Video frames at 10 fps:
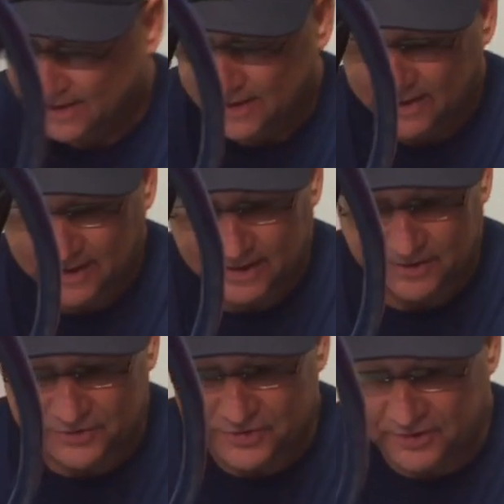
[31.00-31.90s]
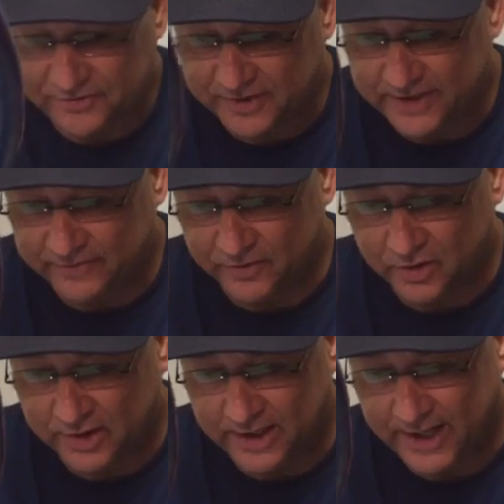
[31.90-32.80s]
does that mean to your ball? Just even
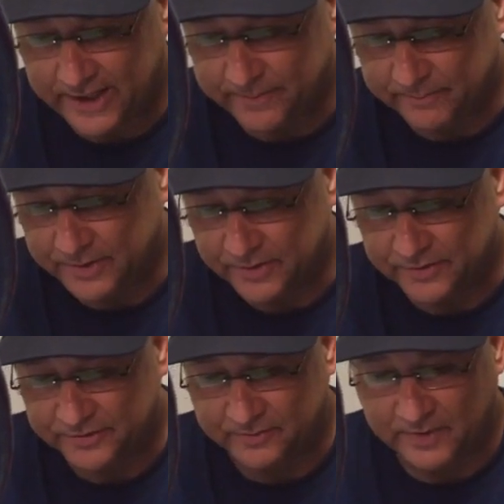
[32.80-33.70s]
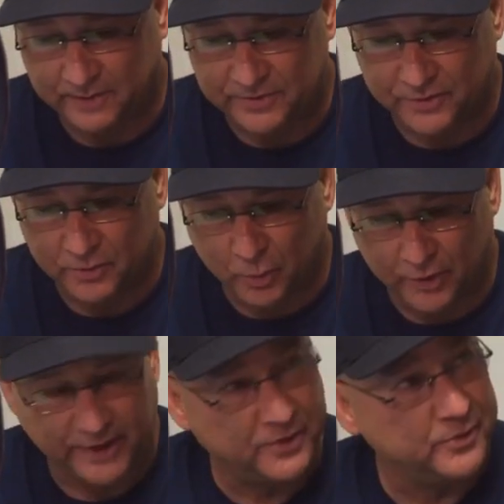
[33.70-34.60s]
looking at him, you know, sometimes you hear the word
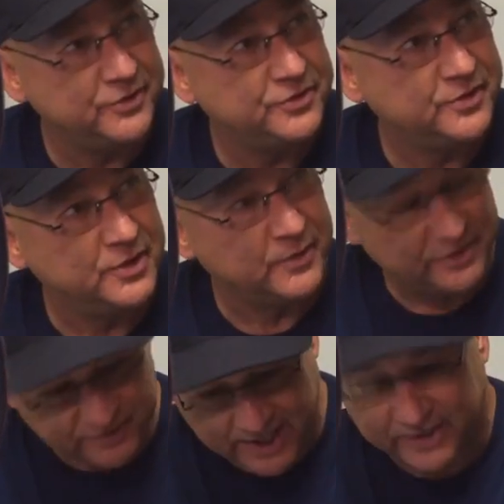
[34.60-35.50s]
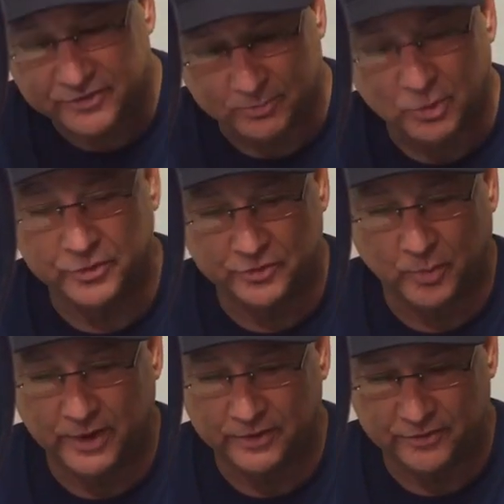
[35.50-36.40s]
hitterish. You know, he's taken some good
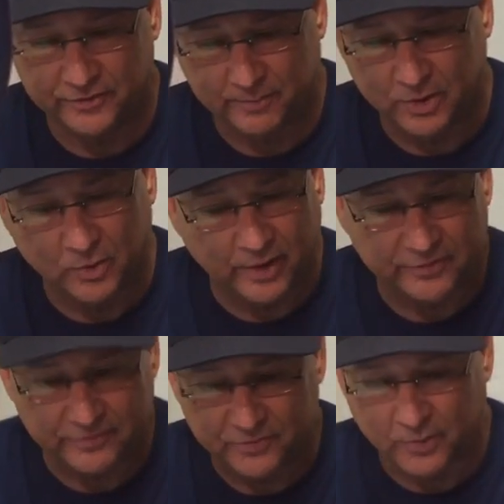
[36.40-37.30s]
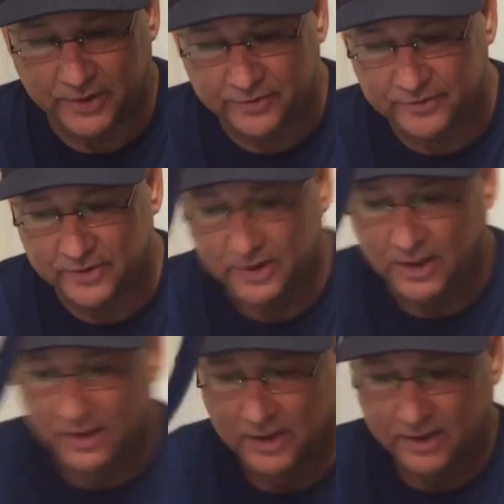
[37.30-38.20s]
swings and some aggressive swings, and
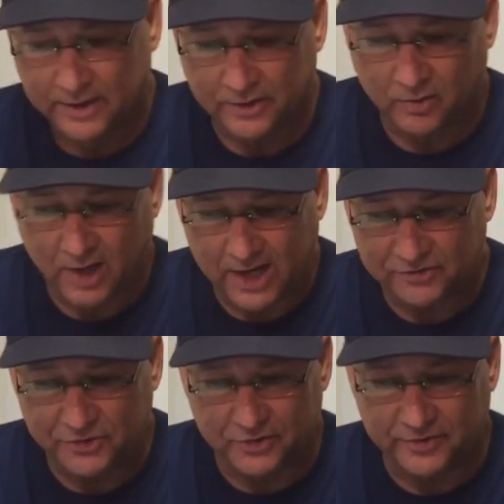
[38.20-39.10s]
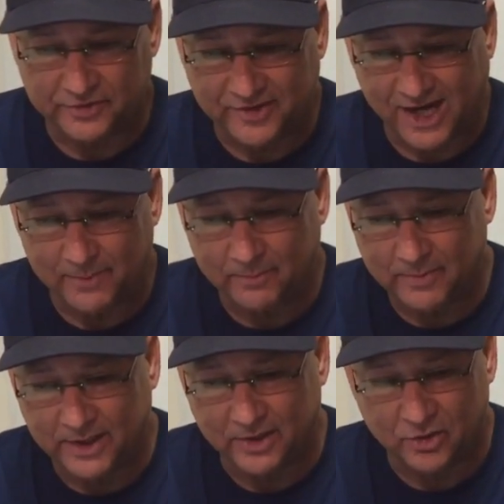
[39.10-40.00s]
you know, last year at this
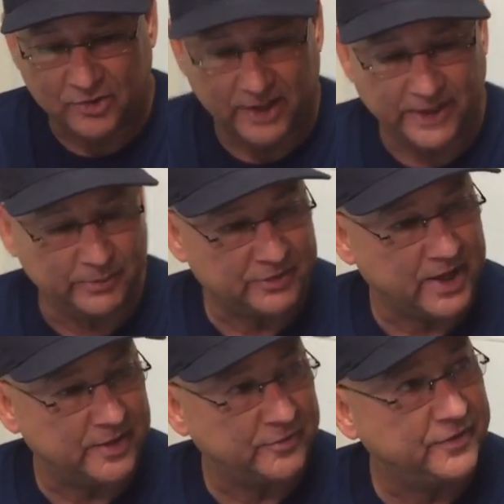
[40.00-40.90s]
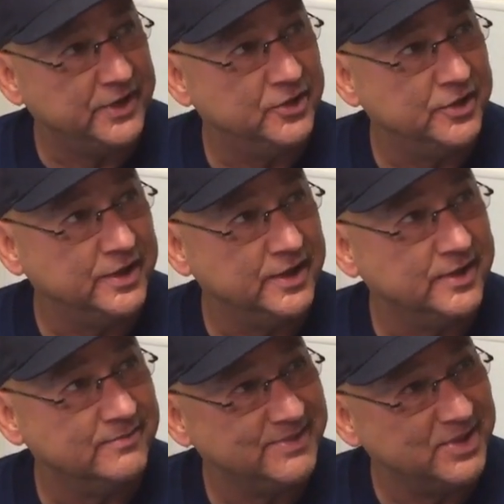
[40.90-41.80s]
time, it looked like he was kind of feeling,
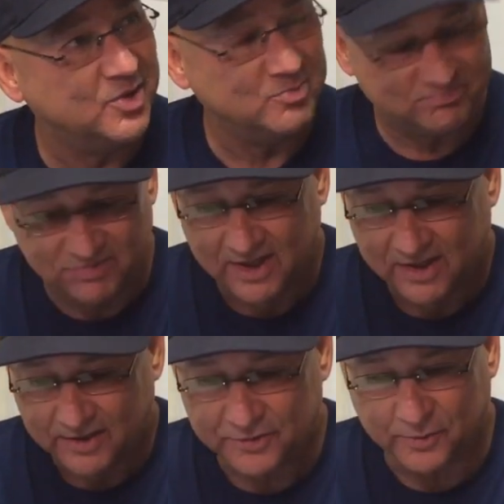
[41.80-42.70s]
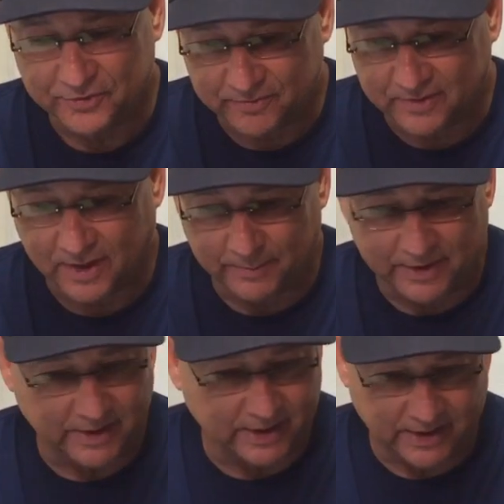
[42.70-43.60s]
and you know, so it's. I
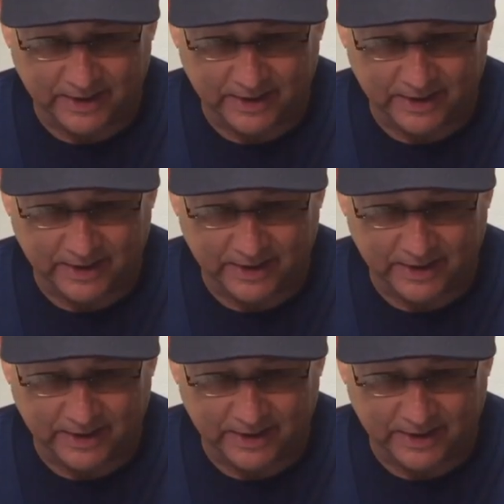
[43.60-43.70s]
mean,